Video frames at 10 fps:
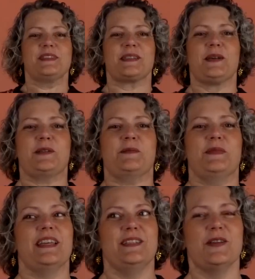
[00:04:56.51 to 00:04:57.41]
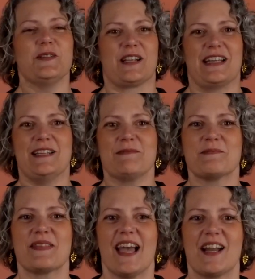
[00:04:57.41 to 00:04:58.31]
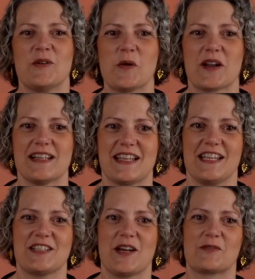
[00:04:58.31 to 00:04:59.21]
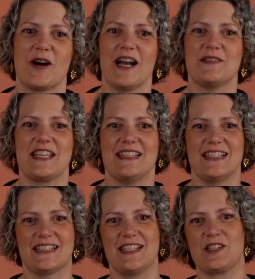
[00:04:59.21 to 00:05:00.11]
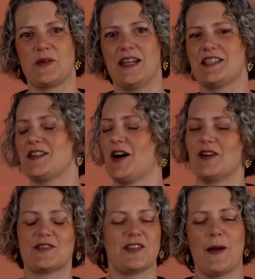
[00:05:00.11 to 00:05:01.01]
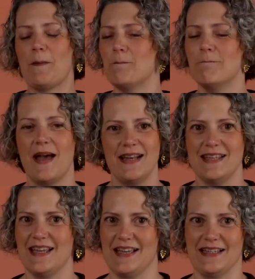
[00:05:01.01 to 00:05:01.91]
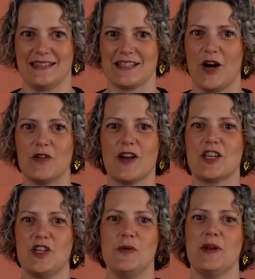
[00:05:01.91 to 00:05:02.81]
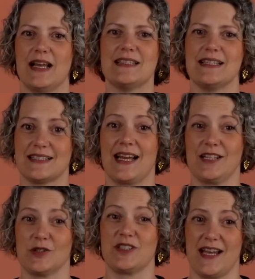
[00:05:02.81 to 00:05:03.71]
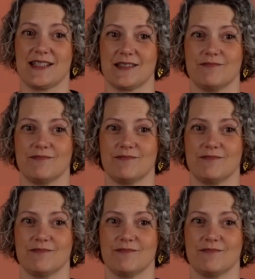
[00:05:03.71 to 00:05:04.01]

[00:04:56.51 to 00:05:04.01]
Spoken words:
So usually An organization arrives in this situation after many years of accumulated technical debt.